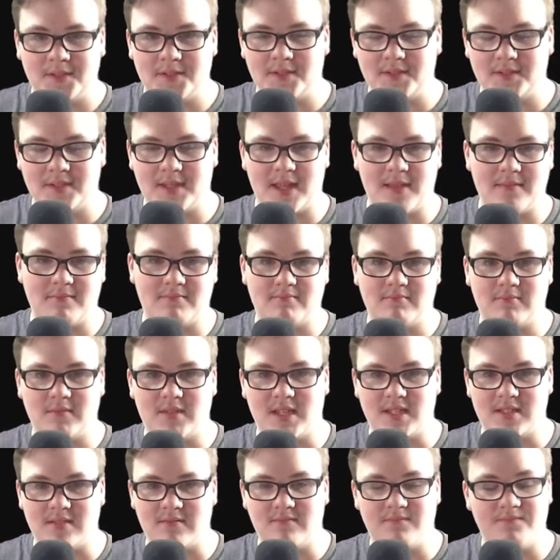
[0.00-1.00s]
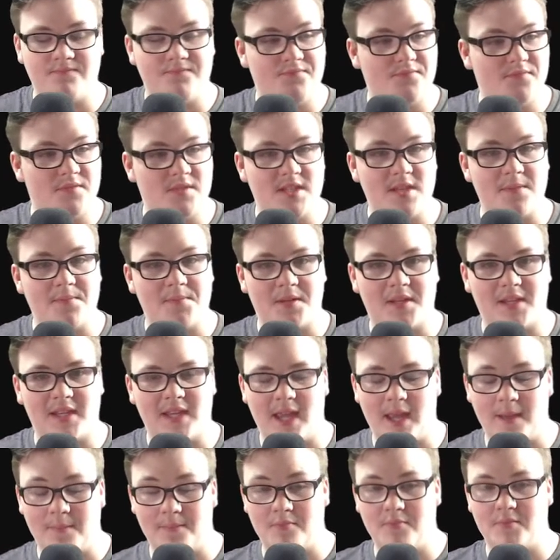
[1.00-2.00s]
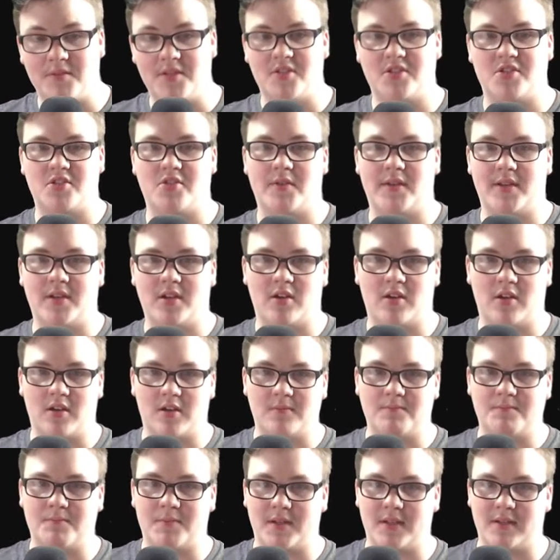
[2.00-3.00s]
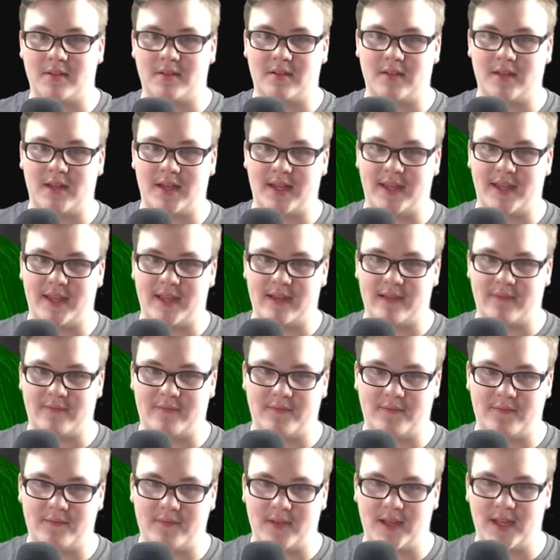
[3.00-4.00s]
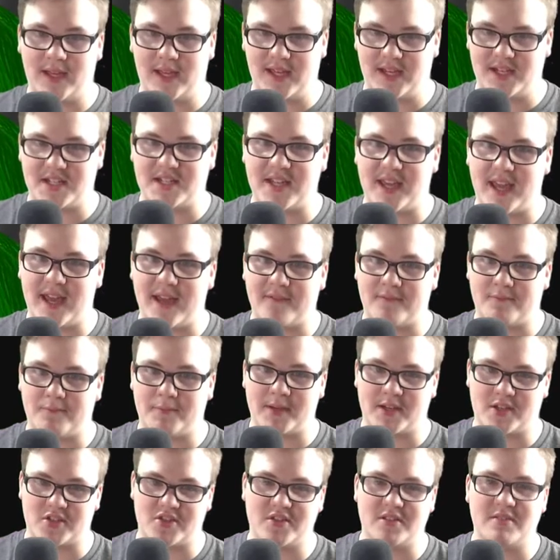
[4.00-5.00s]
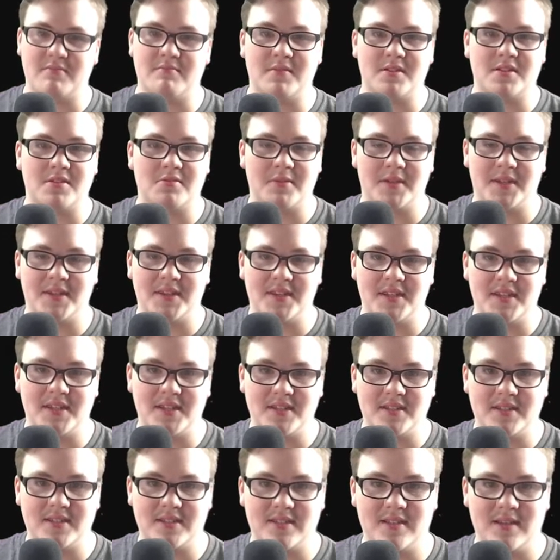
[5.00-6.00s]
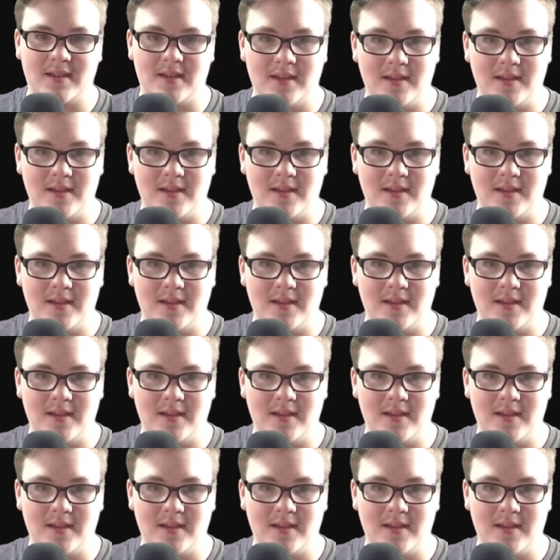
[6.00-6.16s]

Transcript: That doesn't typically happen when you're doing art, but I actually have pictures in between these.